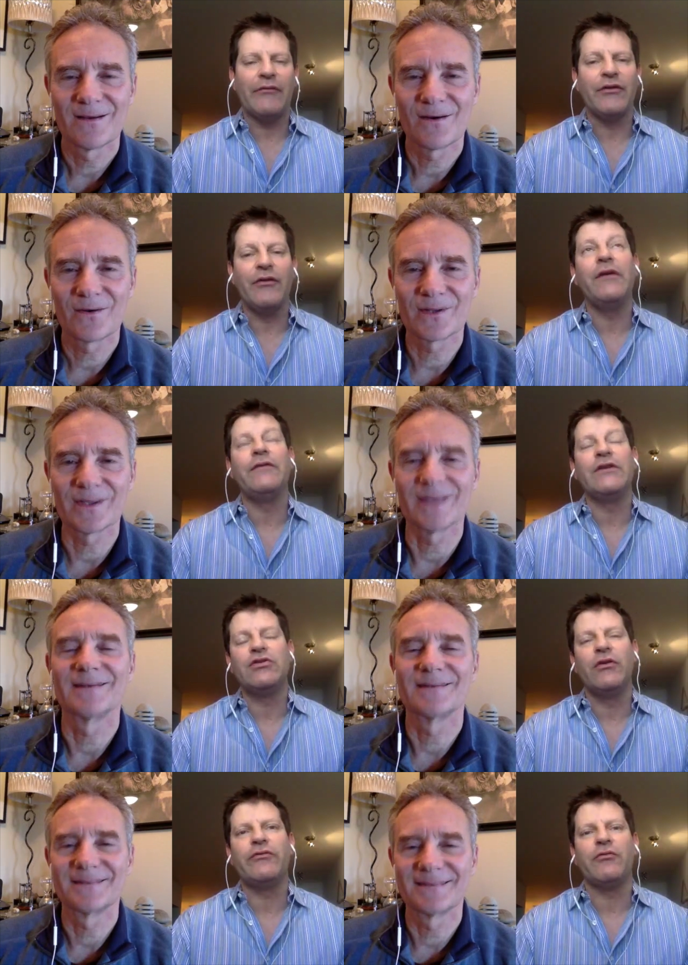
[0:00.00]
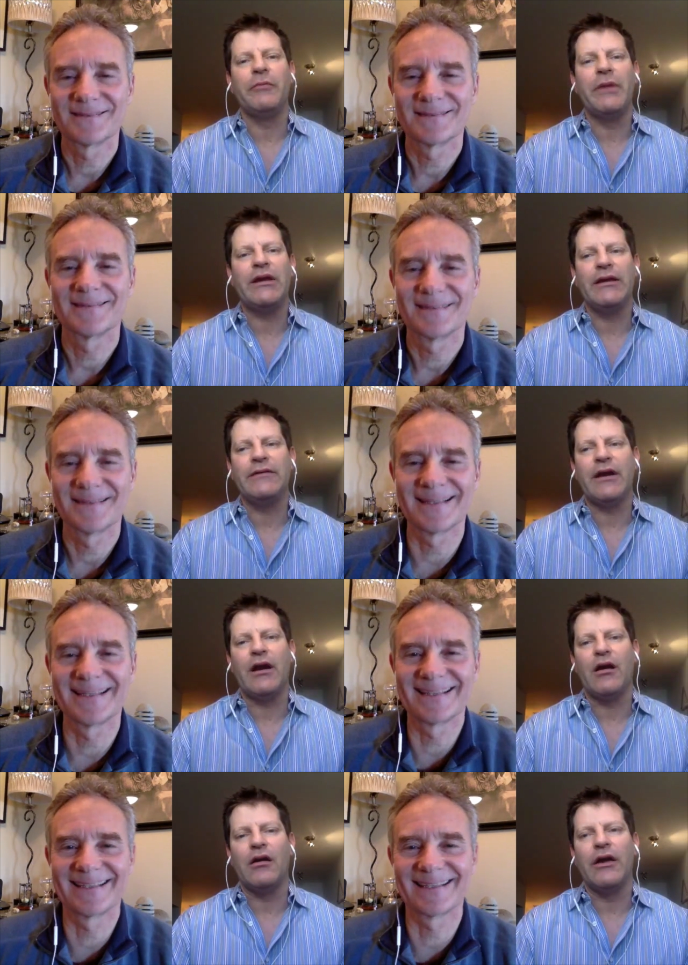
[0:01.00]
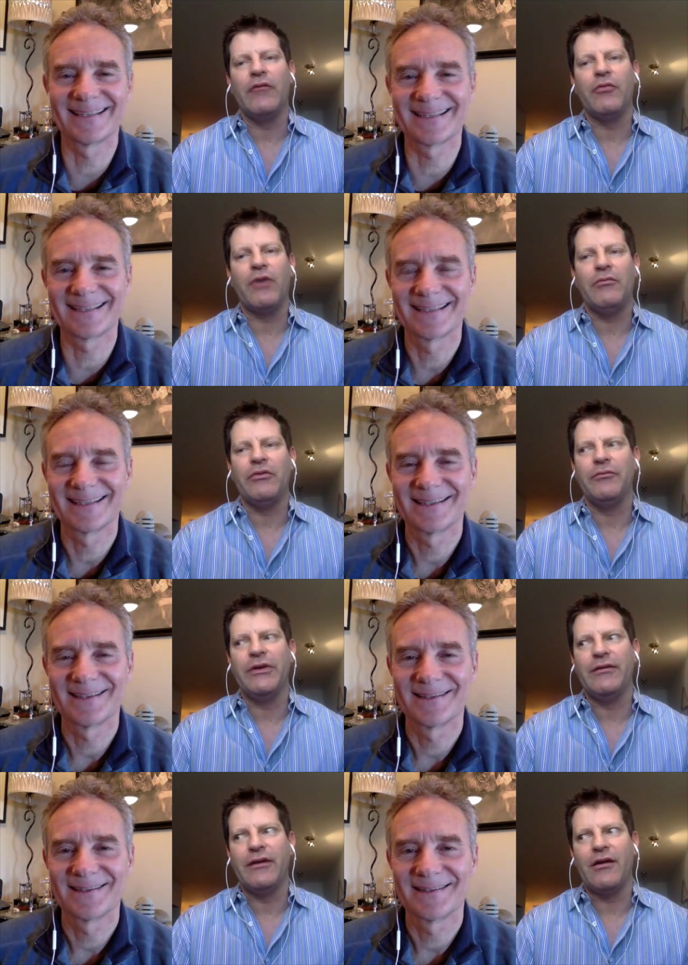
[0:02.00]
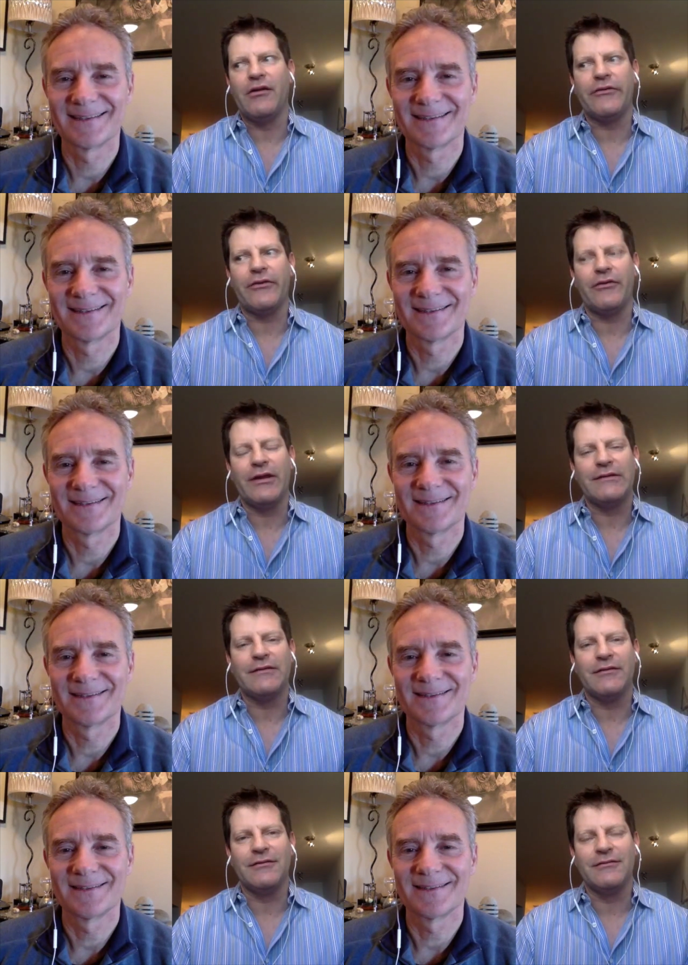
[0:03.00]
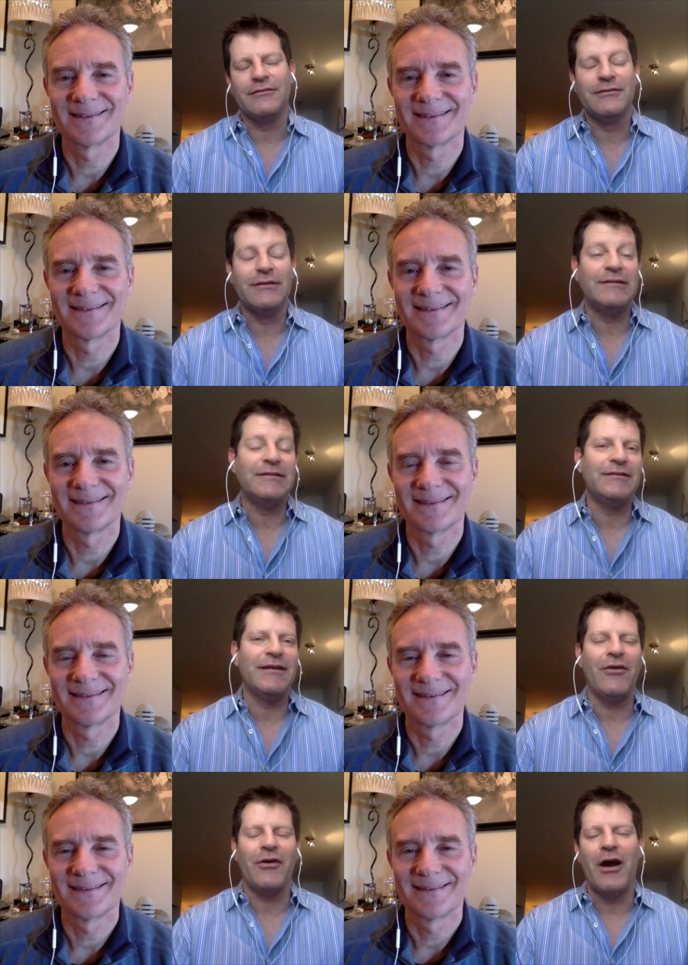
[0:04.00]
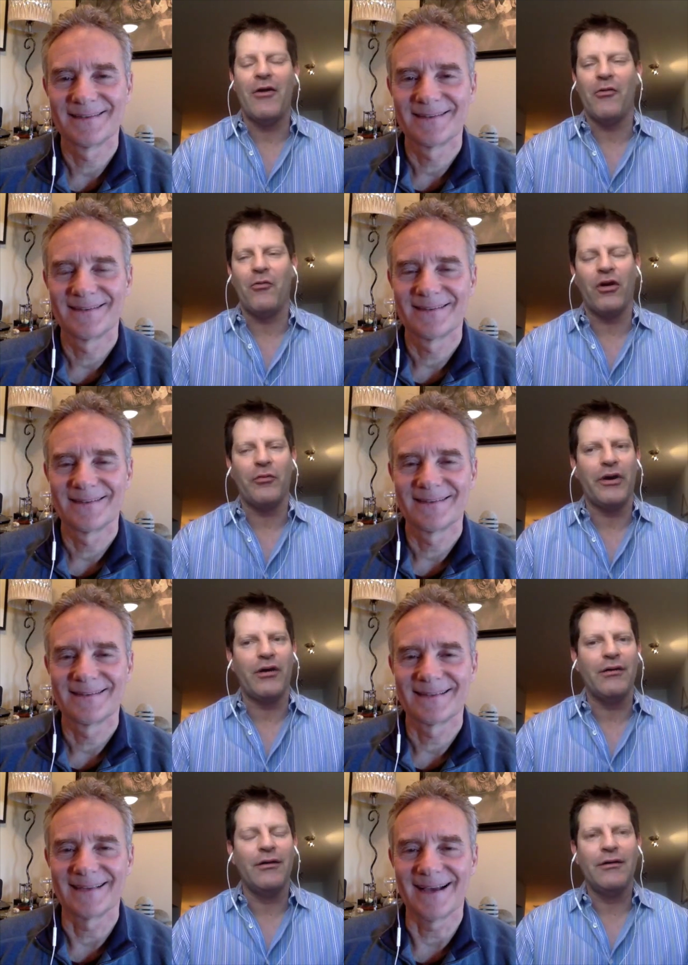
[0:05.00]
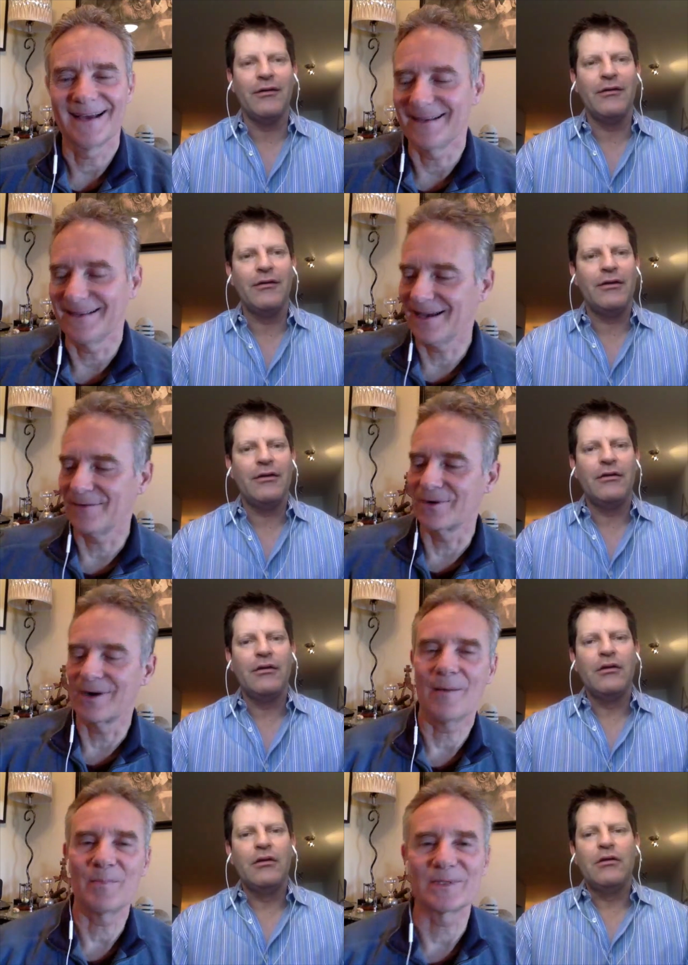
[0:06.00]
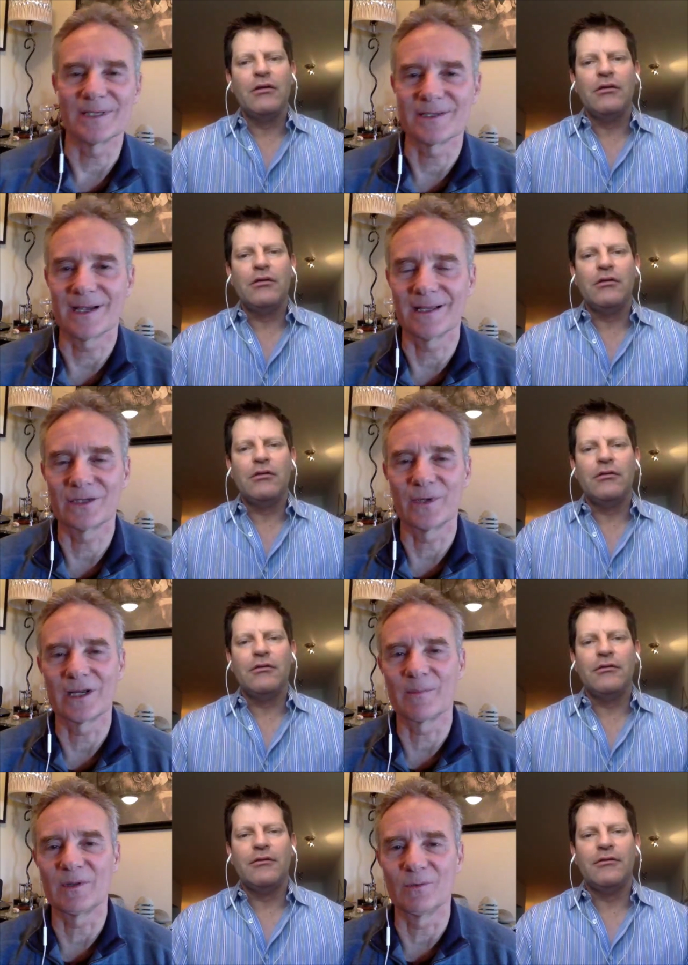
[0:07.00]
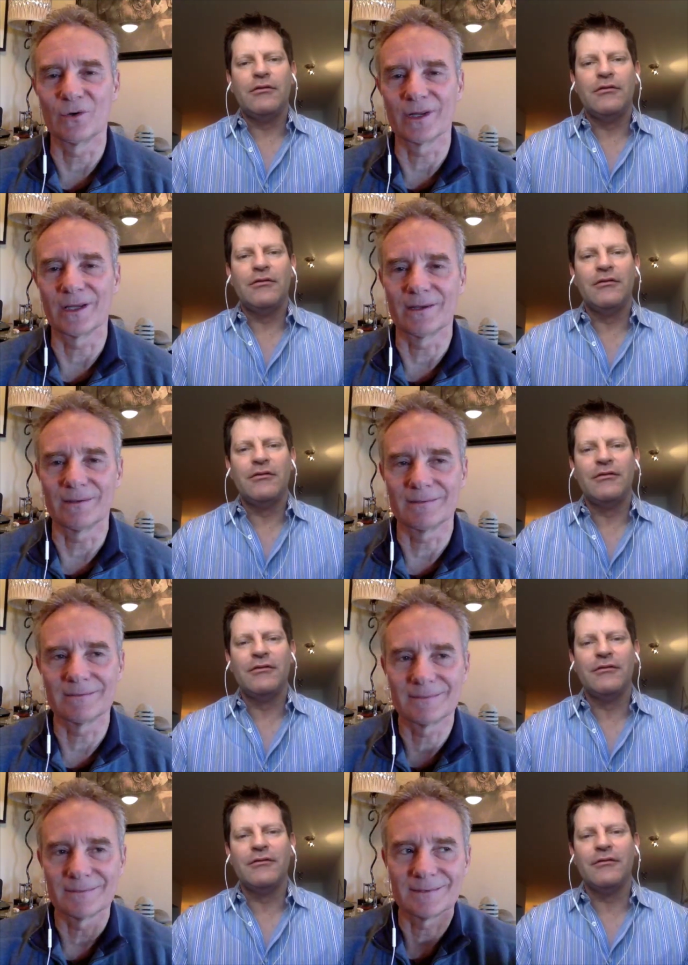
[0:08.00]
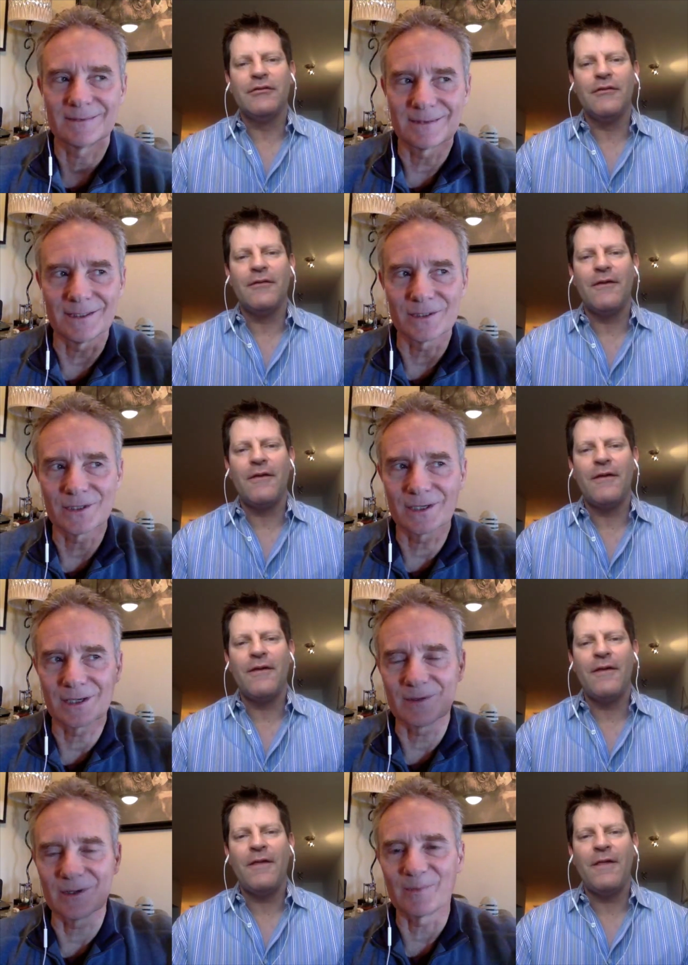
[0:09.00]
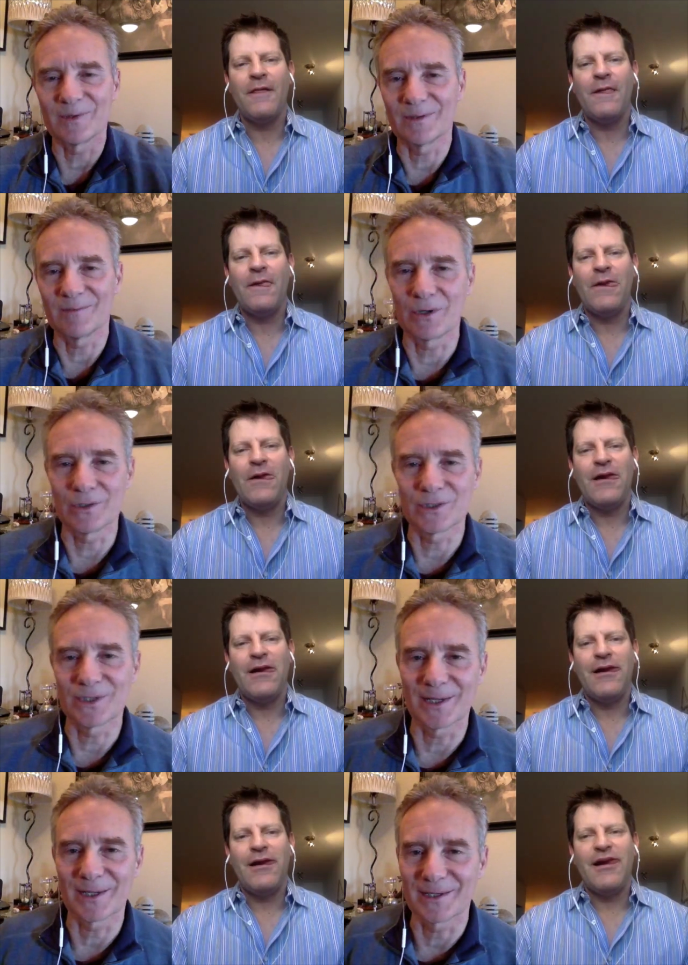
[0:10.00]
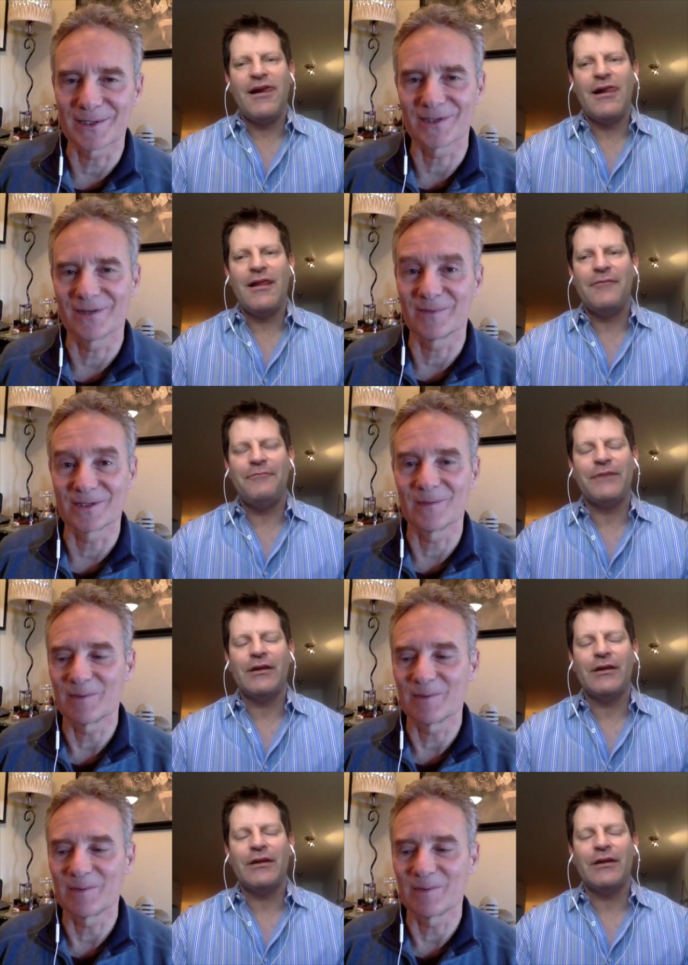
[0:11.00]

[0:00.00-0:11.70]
Speaker 1: have to. If, if the choice were making it there, it would probably be there. So that's a uh, that's just how I how I work better.
Speaker 2: Got it. Yeah, we're opposites. I like to wake up in the morning and see the sun coming up and the birds and all that kind of stuff. But some